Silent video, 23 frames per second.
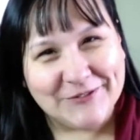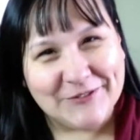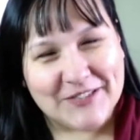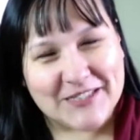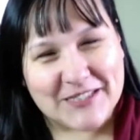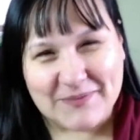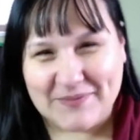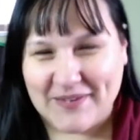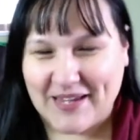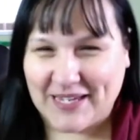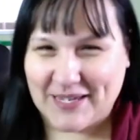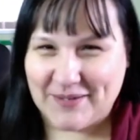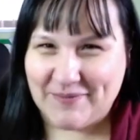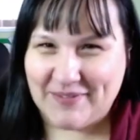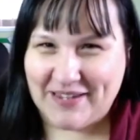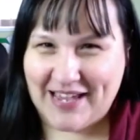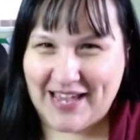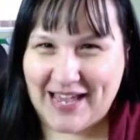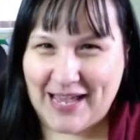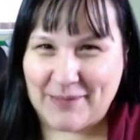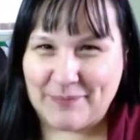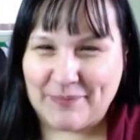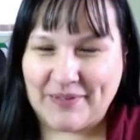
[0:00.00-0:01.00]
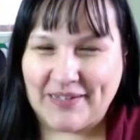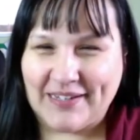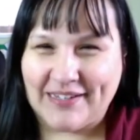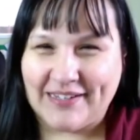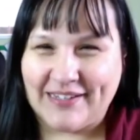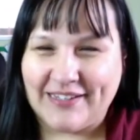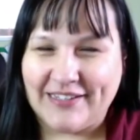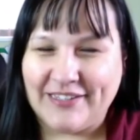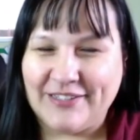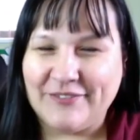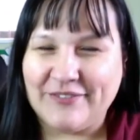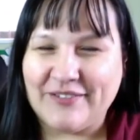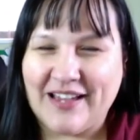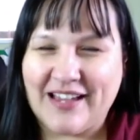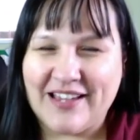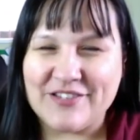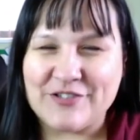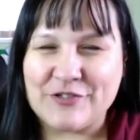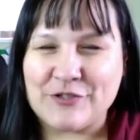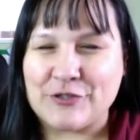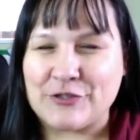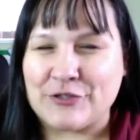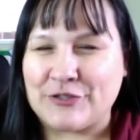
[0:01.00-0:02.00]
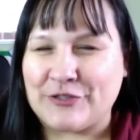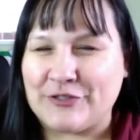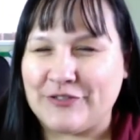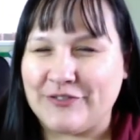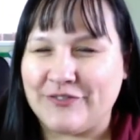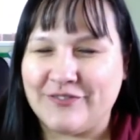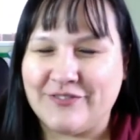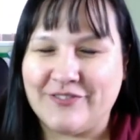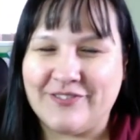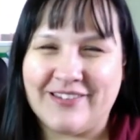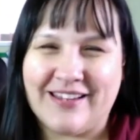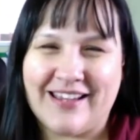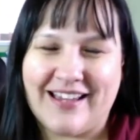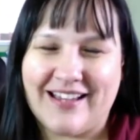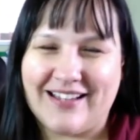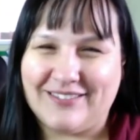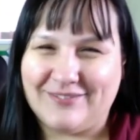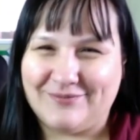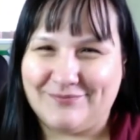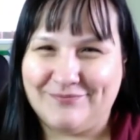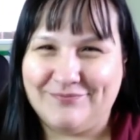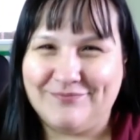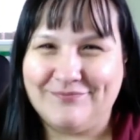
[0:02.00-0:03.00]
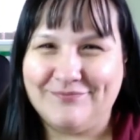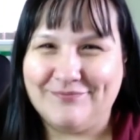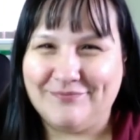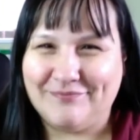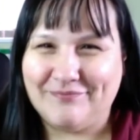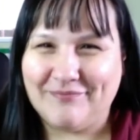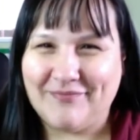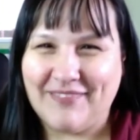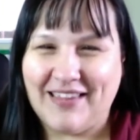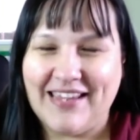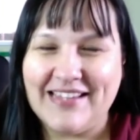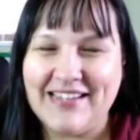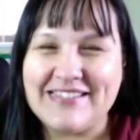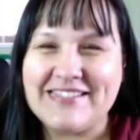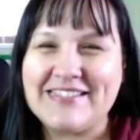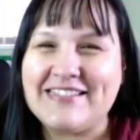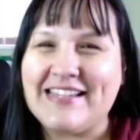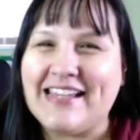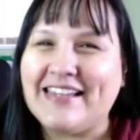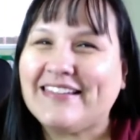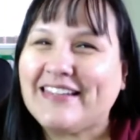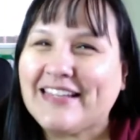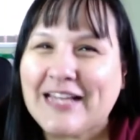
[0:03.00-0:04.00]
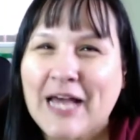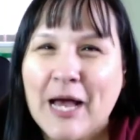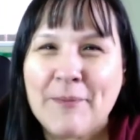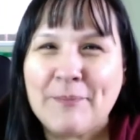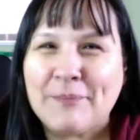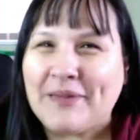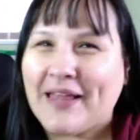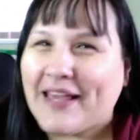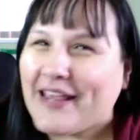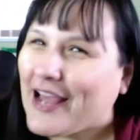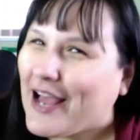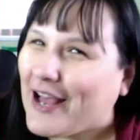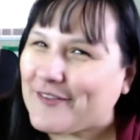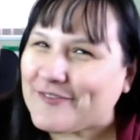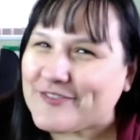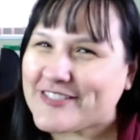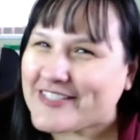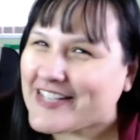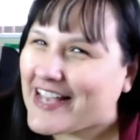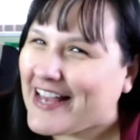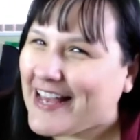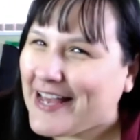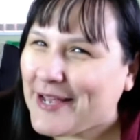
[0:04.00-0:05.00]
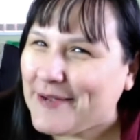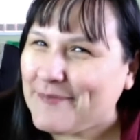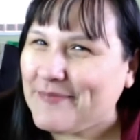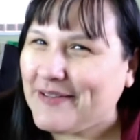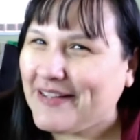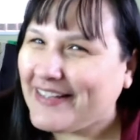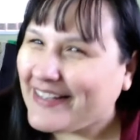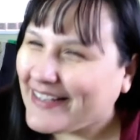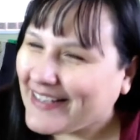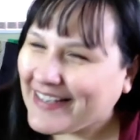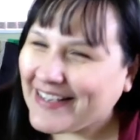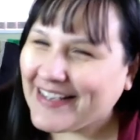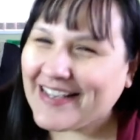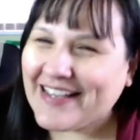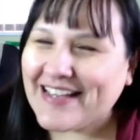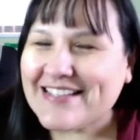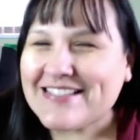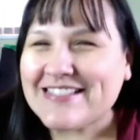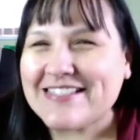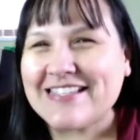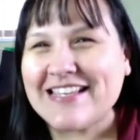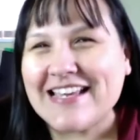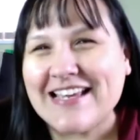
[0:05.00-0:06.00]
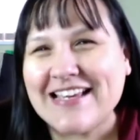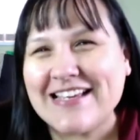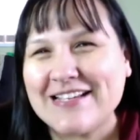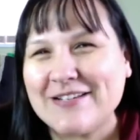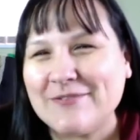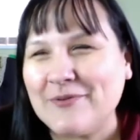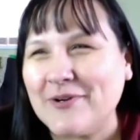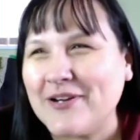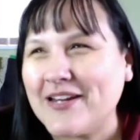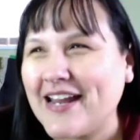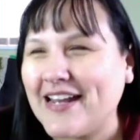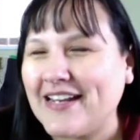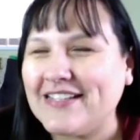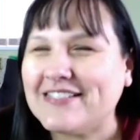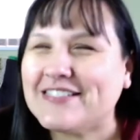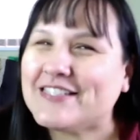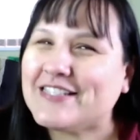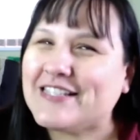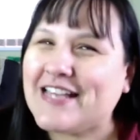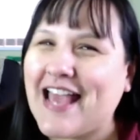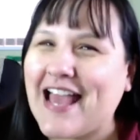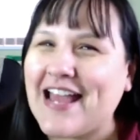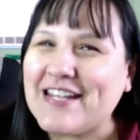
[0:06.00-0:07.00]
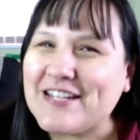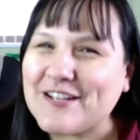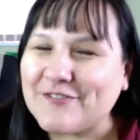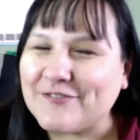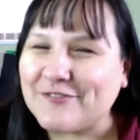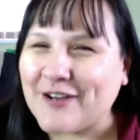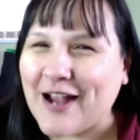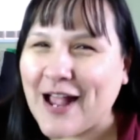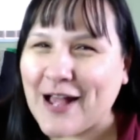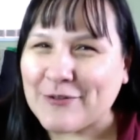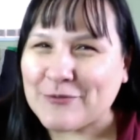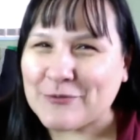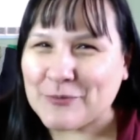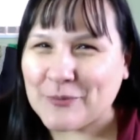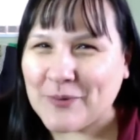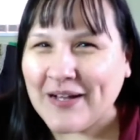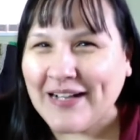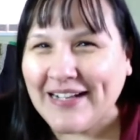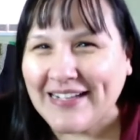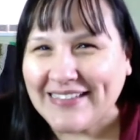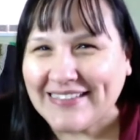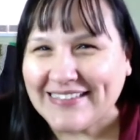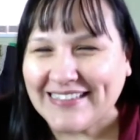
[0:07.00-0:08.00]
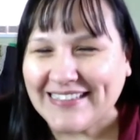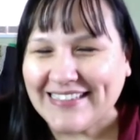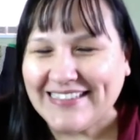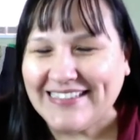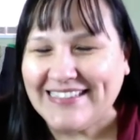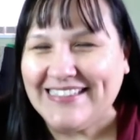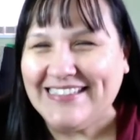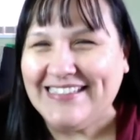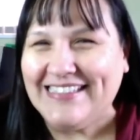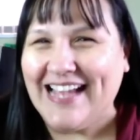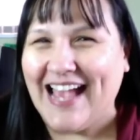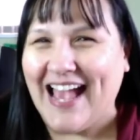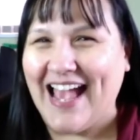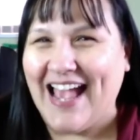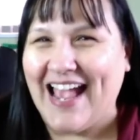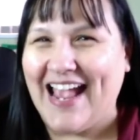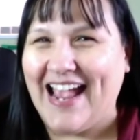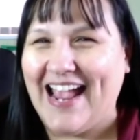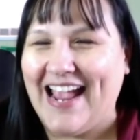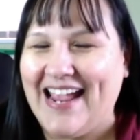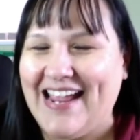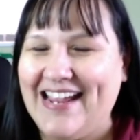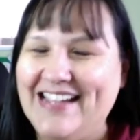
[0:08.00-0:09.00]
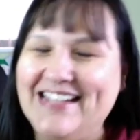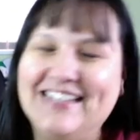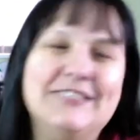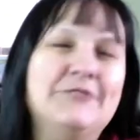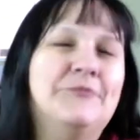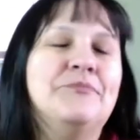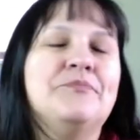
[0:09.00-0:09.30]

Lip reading: what's making me happy, you guys should, yeah. It's Stanley Cup playoffs time. We're getting to the end of round 1. Yay!